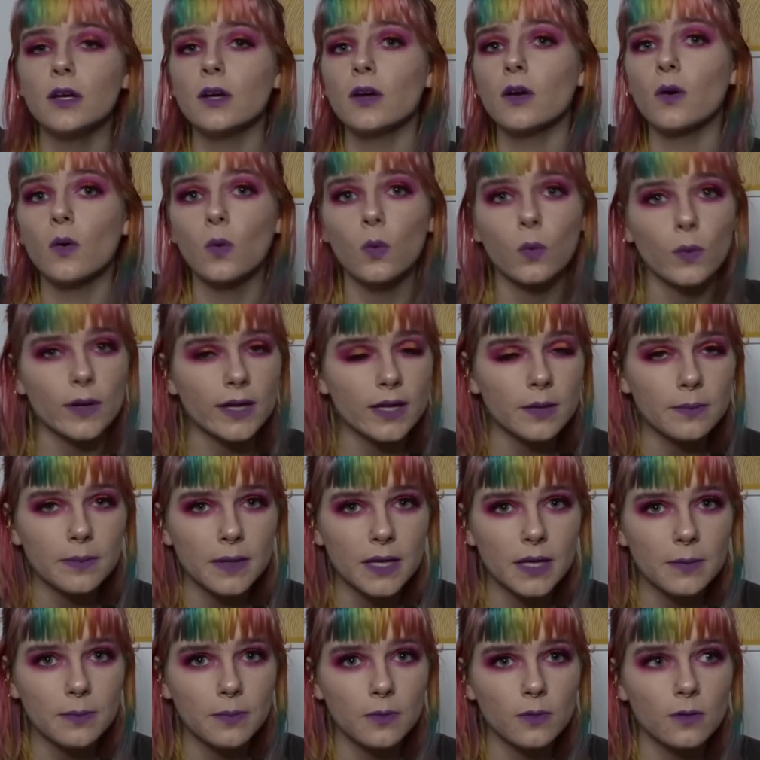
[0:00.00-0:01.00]
queer
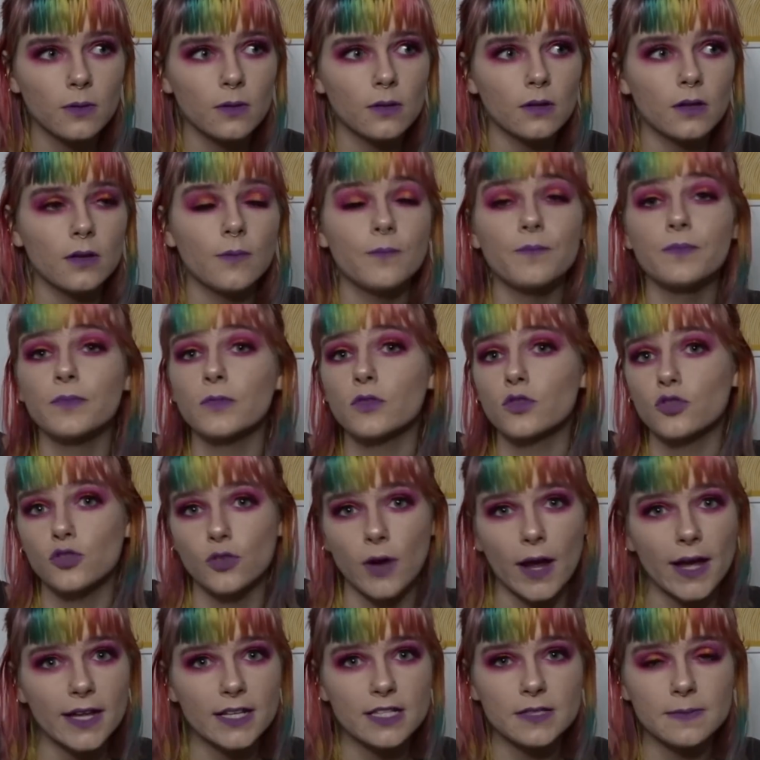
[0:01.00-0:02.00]
people,
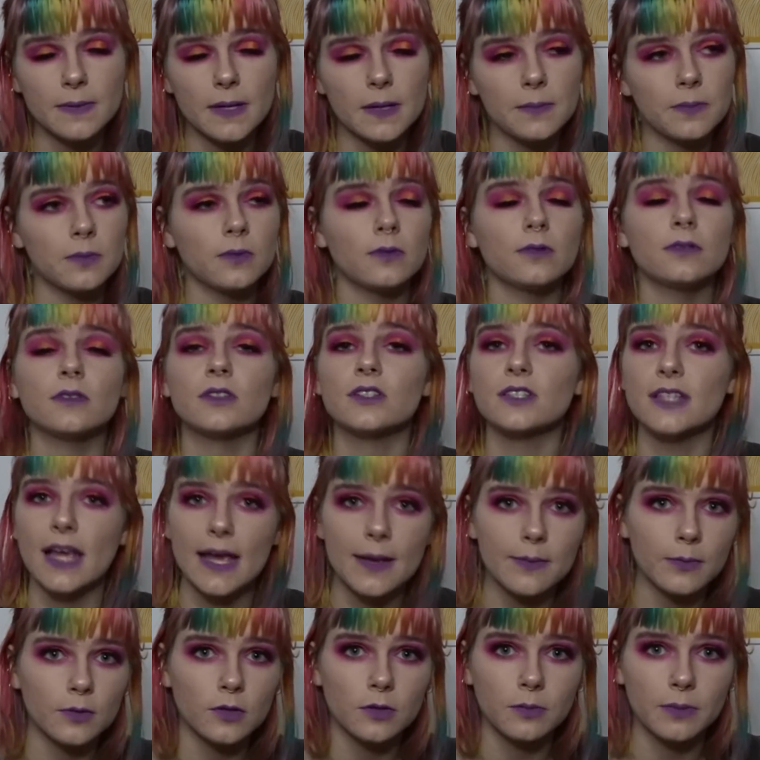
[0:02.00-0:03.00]
trans people,
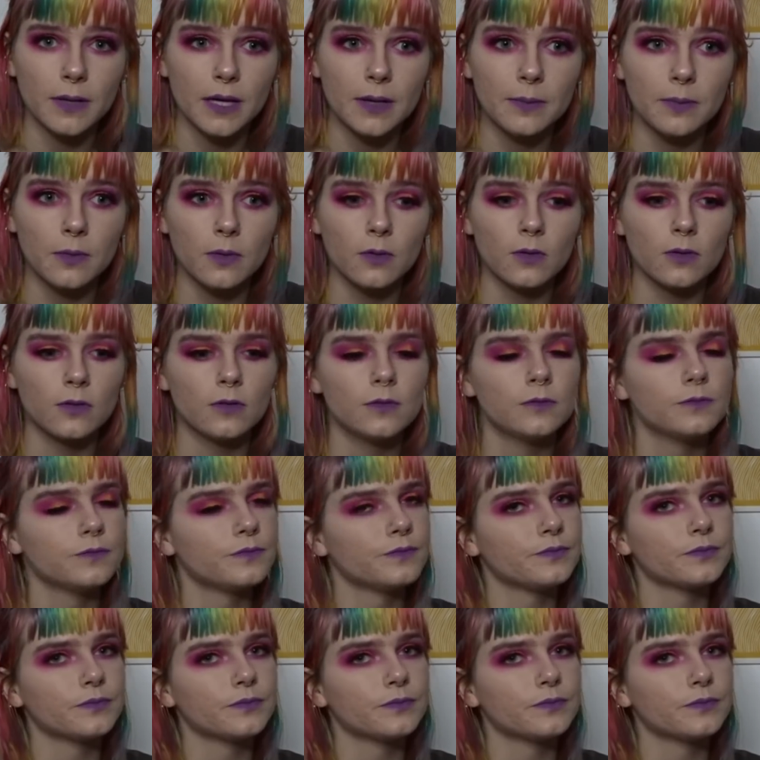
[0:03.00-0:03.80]
disabled people,